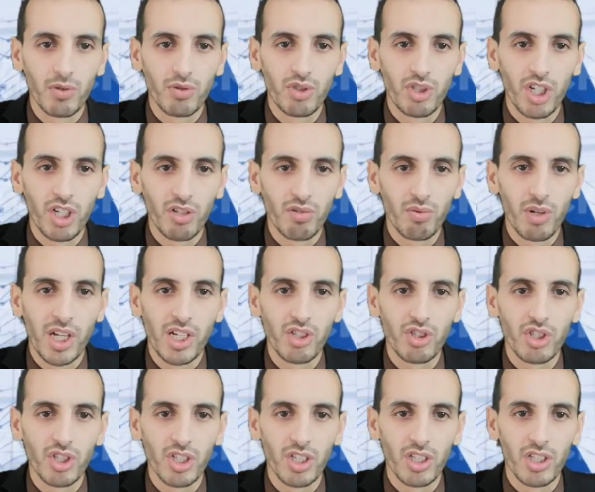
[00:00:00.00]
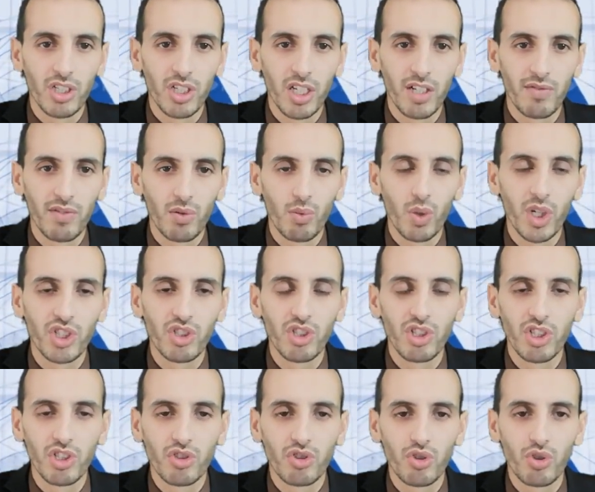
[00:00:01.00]
generation,
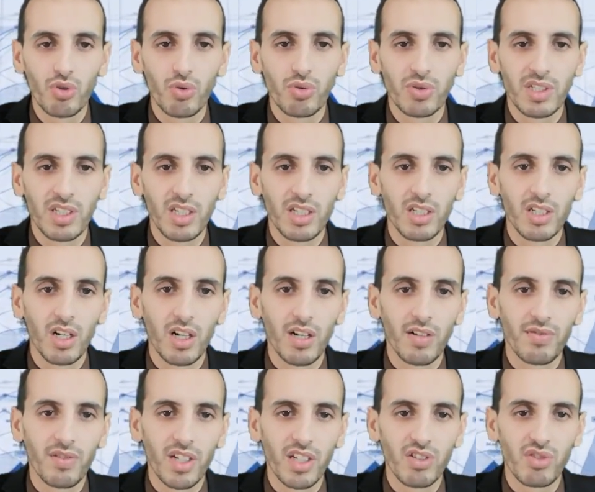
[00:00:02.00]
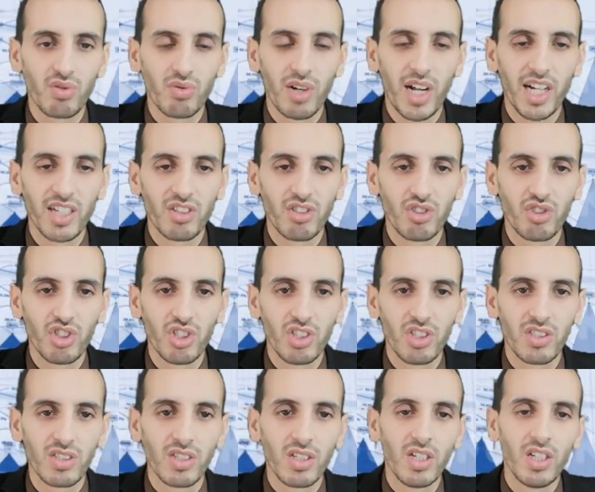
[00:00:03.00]
evaluation and choosing of
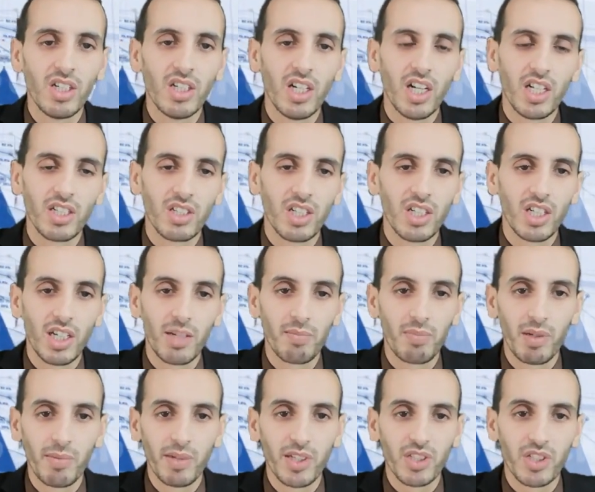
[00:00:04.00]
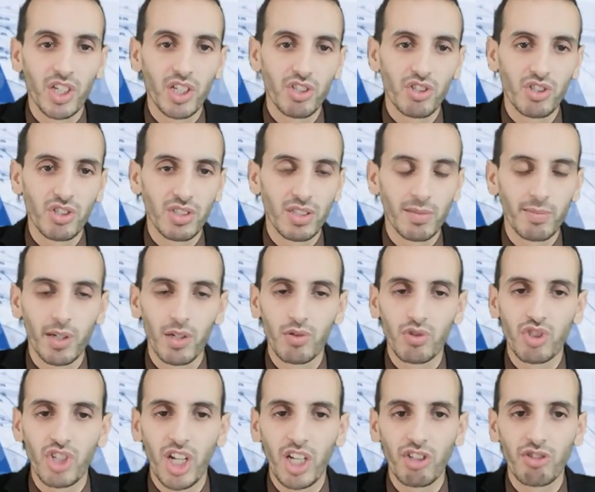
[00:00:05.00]
strategies, and then implementation is
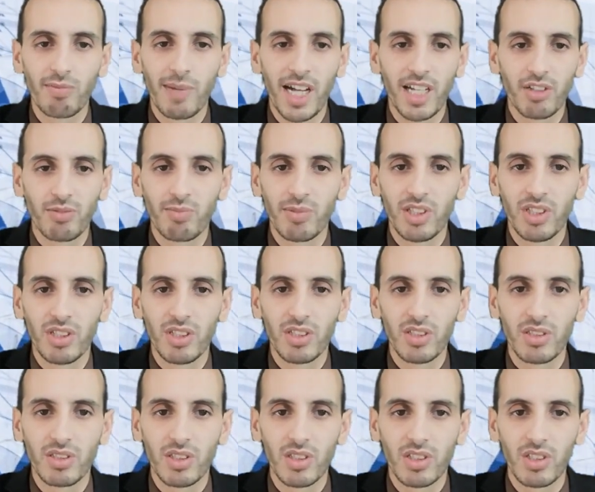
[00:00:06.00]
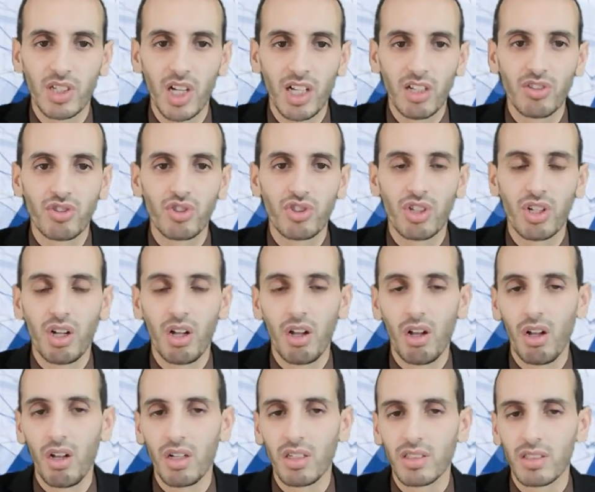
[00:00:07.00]
about change management.
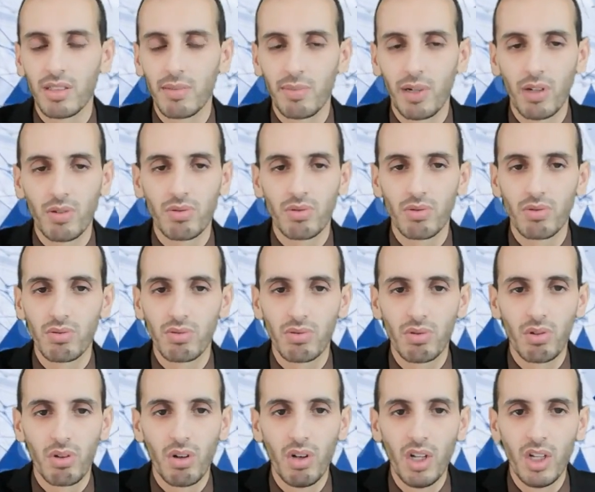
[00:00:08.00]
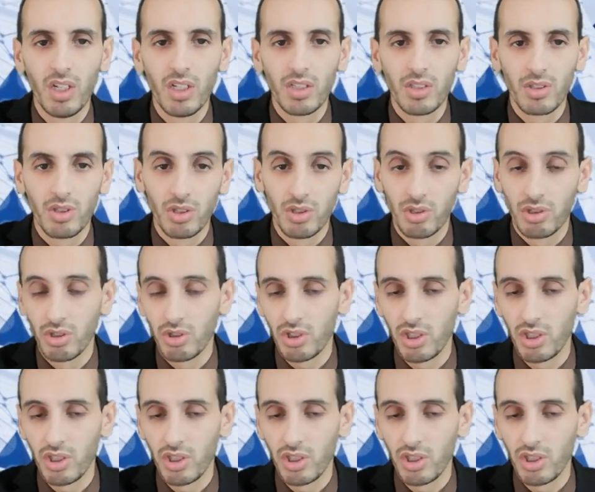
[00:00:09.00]
Culture is about also the